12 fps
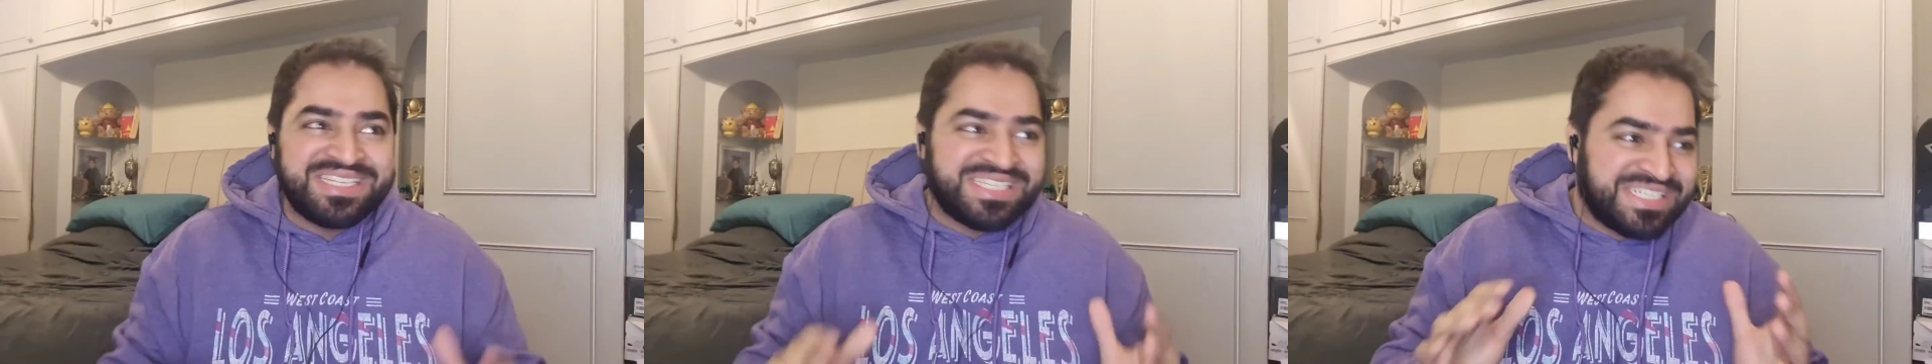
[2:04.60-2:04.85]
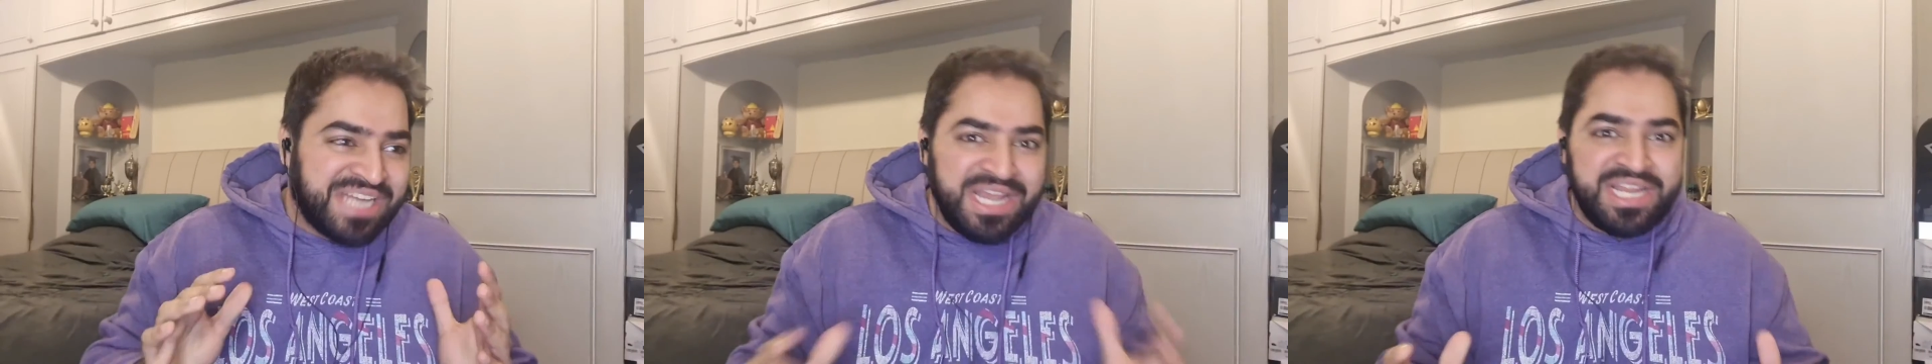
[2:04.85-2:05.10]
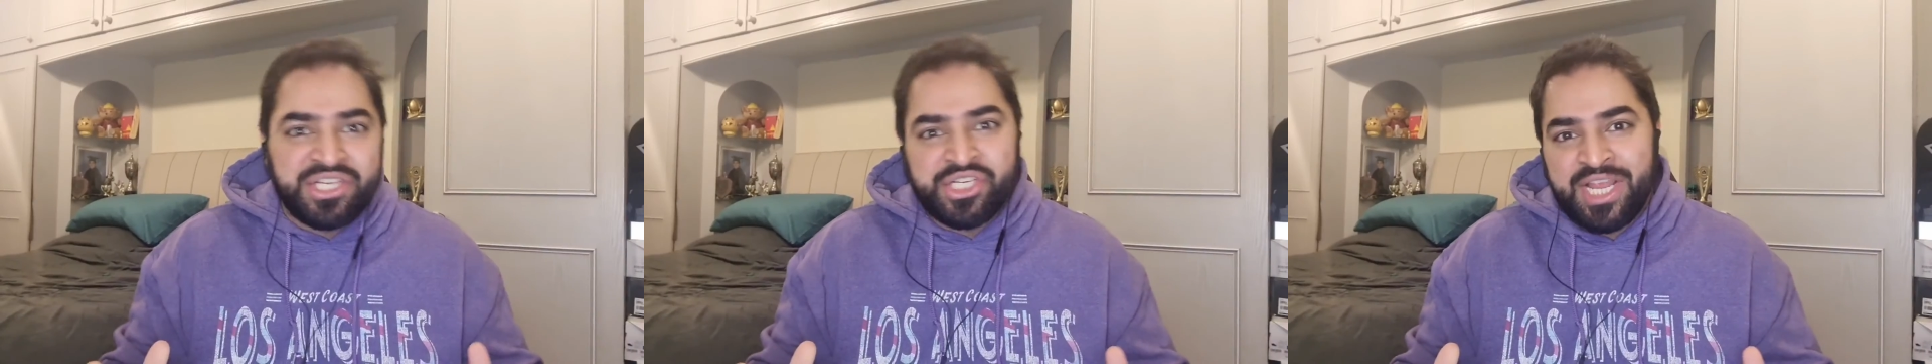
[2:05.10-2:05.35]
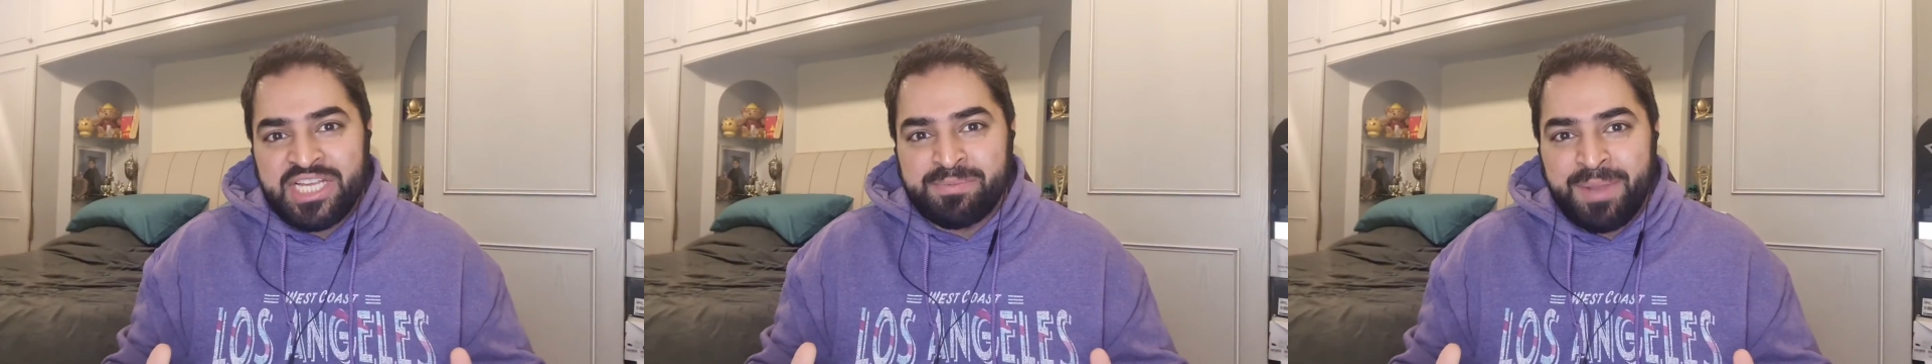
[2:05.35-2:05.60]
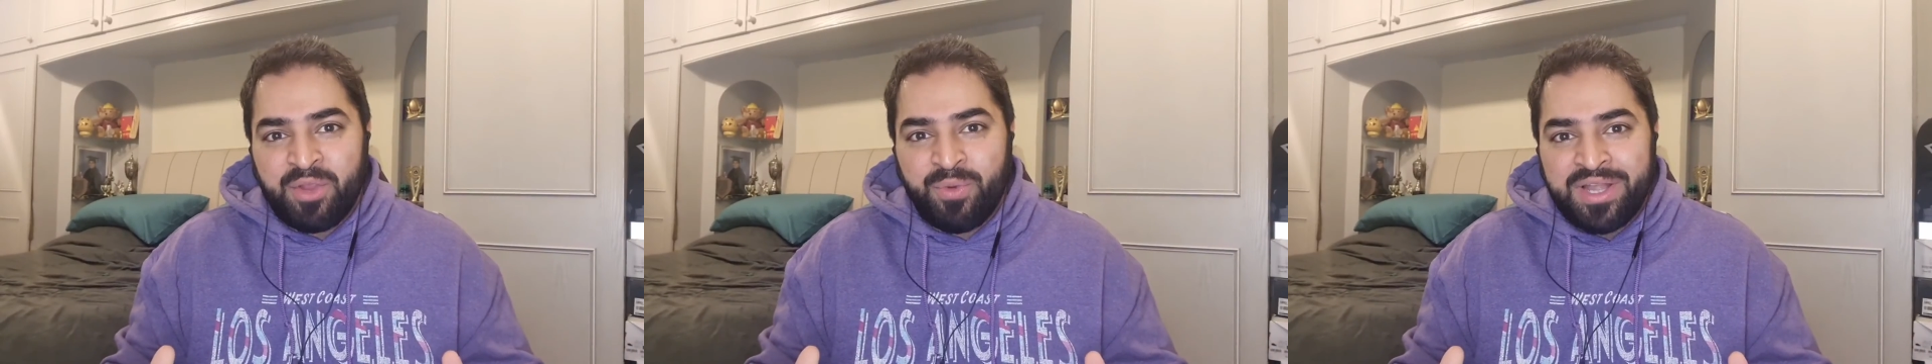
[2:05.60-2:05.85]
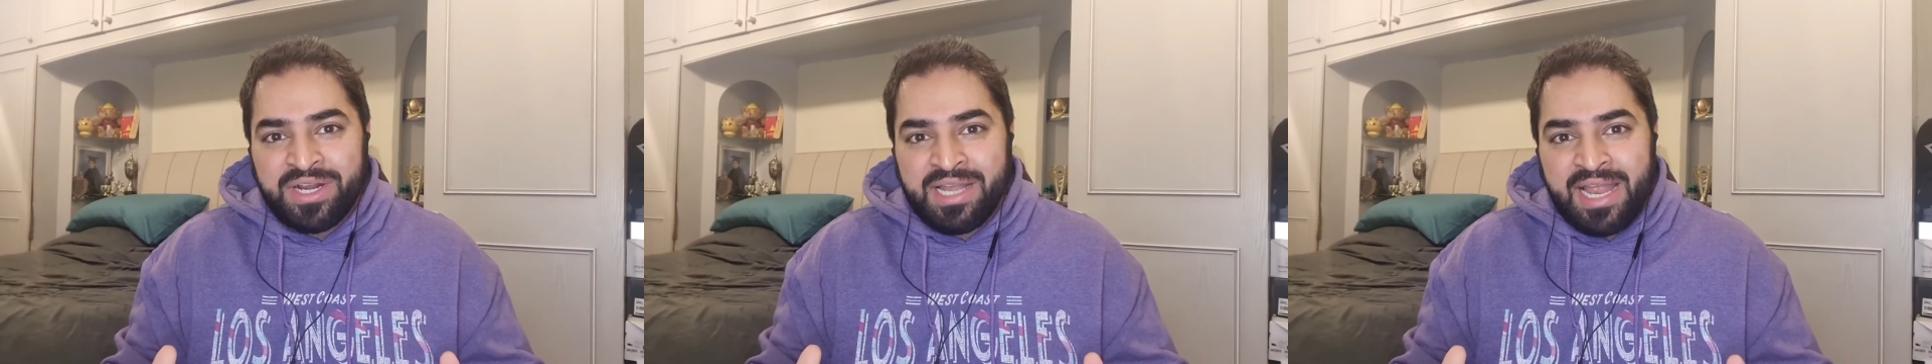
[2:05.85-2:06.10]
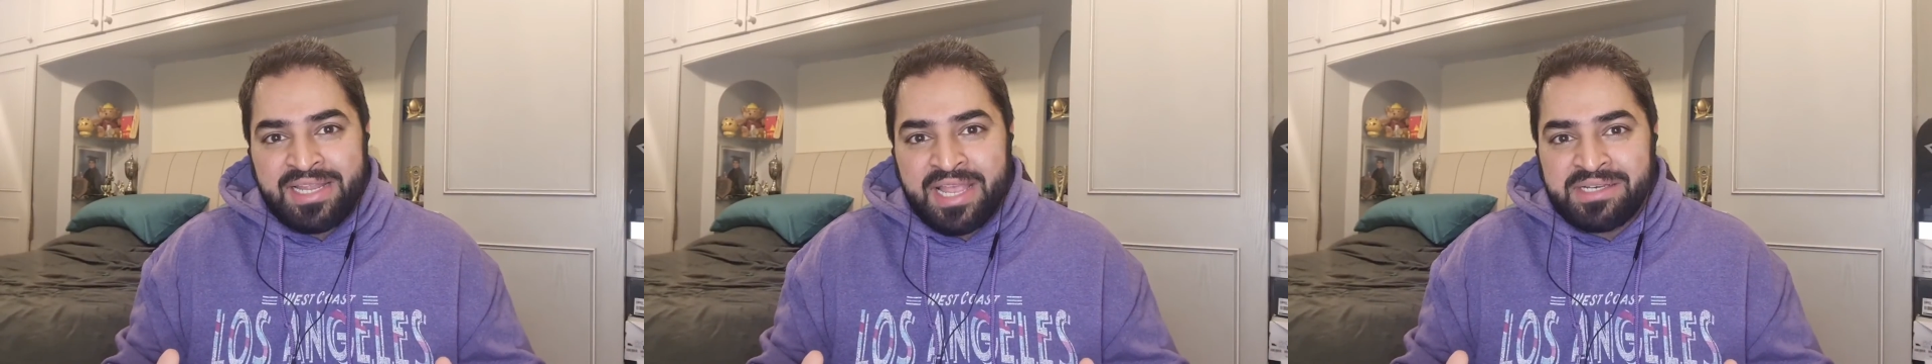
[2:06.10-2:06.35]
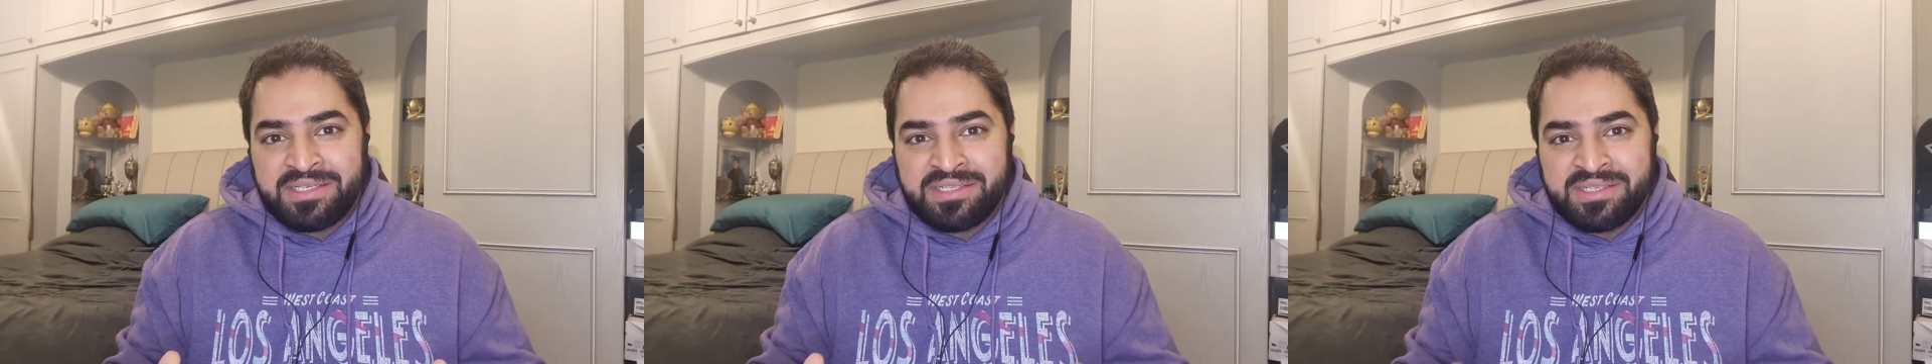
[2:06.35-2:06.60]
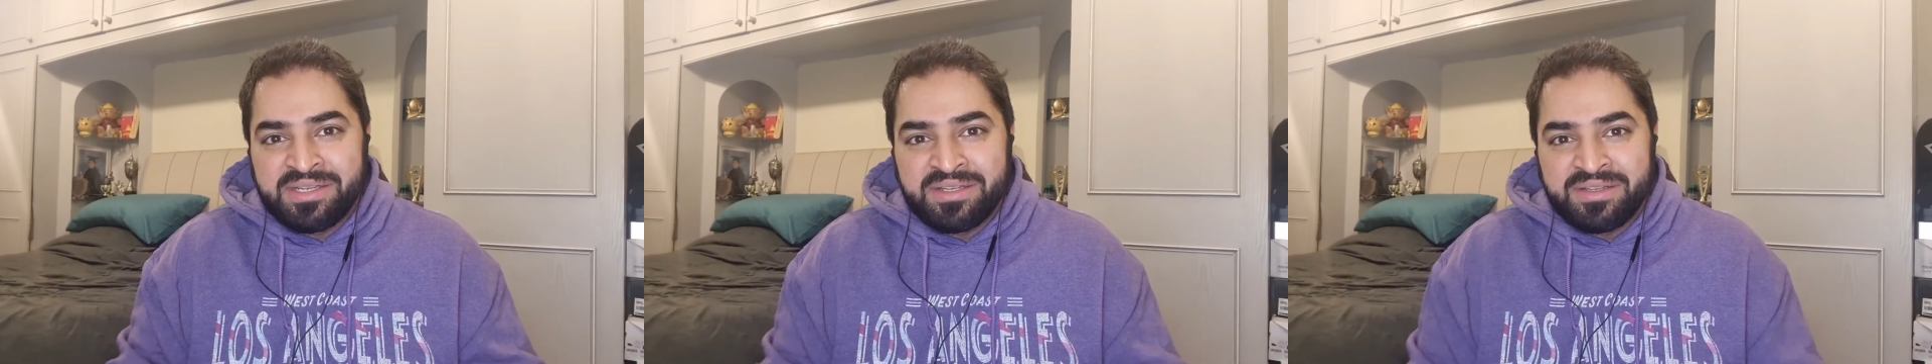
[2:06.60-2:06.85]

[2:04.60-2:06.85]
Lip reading: A stunning chase by Quetta Gladiators.